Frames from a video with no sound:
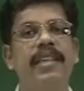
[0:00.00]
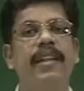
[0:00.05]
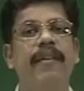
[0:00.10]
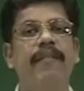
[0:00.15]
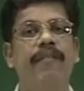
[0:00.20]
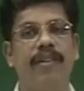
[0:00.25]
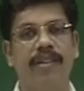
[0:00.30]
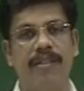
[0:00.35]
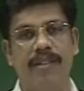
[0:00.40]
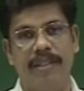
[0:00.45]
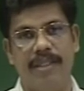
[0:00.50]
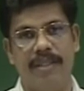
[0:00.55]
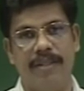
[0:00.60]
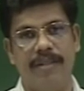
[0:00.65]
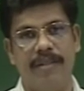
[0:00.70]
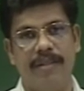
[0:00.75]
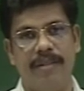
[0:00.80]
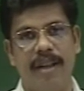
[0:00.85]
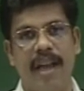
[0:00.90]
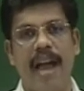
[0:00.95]
the world
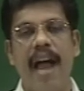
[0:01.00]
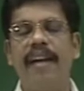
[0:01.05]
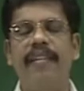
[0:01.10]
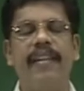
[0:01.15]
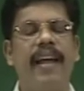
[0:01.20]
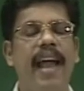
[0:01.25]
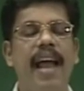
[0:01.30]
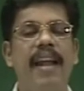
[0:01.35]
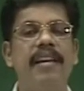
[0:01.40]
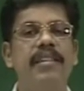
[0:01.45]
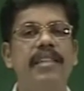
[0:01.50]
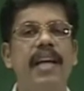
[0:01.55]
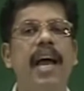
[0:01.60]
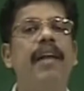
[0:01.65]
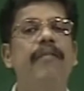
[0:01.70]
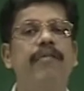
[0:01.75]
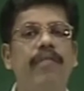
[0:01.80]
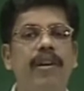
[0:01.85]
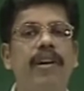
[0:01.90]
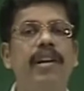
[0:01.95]
and the entire
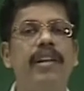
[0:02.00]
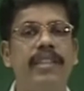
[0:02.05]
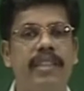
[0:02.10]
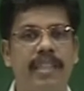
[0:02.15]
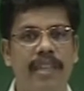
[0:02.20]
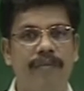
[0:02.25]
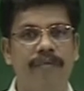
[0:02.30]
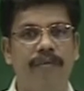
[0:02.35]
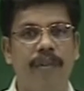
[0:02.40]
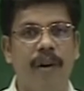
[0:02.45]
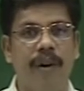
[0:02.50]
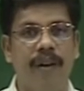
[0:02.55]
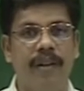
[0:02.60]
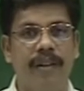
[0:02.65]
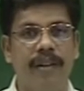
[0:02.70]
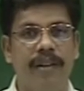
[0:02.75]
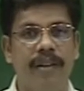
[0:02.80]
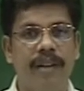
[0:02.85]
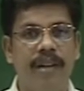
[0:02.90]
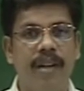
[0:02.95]
world is
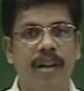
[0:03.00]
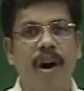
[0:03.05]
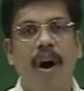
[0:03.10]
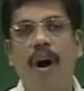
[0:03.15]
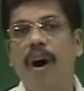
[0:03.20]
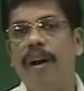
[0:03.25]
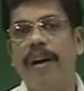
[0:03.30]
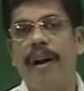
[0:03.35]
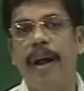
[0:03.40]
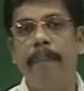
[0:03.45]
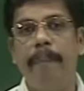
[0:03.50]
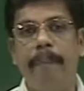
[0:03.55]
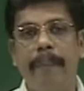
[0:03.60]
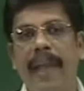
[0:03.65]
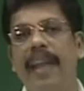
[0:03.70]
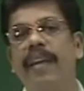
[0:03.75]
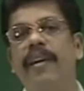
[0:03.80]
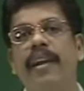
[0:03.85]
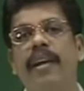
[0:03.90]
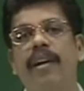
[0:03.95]
involved, or a
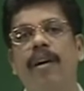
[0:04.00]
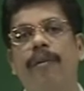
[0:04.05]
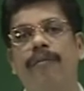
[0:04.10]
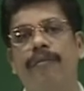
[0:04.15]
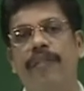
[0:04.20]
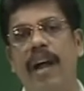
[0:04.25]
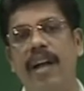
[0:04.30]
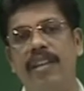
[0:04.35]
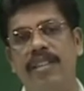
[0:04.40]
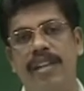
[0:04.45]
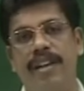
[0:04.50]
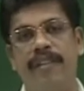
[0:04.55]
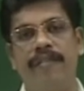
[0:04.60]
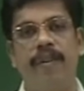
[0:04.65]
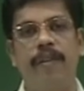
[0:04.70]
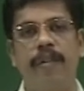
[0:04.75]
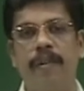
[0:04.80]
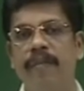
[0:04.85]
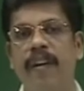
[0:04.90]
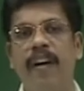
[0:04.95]
painting of Raja
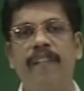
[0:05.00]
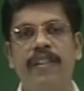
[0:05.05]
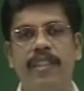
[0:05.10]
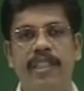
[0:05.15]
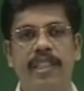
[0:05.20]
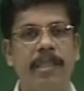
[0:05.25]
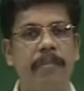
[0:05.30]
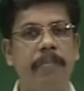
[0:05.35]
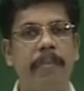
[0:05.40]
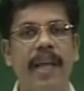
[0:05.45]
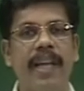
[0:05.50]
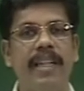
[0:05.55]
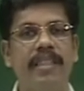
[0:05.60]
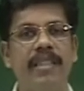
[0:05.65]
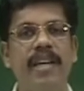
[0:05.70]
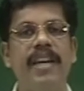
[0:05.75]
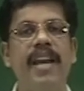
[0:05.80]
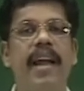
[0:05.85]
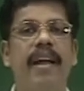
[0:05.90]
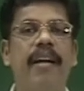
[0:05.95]
Ravivarma which is placed
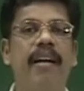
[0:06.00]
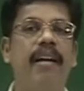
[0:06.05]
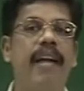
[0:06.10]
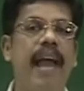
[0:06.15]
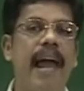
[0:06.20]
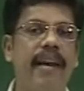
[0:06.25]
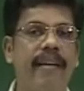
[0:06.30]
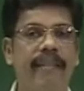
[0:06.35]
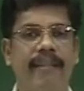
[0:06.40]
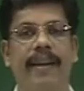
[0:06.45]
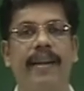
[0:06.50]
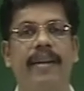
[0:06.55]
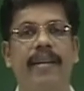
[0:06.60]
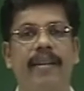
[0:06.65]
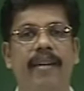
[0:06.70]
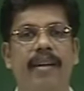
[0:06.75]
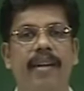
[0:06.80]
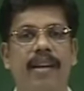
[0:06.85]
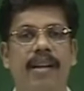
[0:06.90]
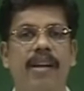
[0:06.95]
in a gallery,
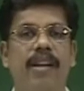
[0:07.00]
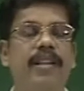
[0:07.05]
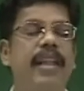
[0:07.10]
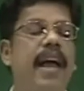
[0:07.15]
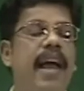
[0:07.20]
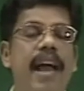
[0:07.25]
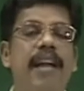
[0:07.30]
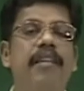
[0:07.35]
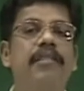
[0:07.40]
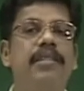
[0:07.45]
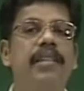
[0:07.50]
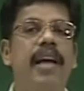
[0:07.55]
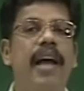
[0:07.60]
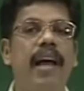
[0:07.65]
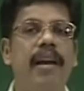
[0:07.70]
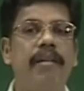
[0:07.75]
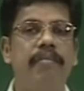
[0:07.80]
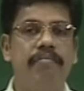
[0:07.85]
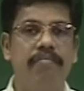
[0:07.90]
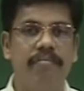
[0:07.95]
the
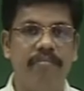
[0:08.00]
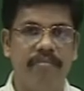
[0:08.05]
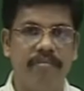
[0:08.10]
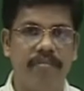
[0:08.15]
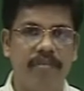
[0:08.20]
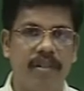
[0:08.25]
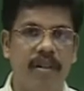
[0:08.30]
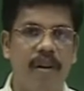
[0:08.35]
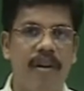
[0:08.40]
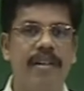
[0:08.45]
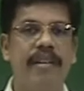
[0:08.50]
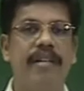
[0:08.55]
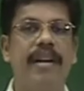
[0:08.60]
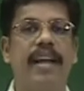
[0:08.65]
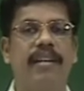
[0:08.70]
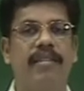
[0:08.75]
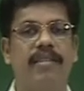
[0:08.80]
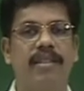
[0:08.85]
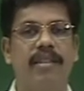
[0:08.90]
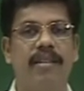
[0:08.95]
entire
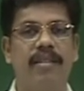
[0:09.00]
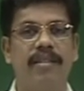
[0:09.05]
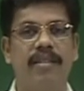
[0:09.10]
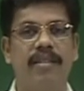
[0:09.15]
context,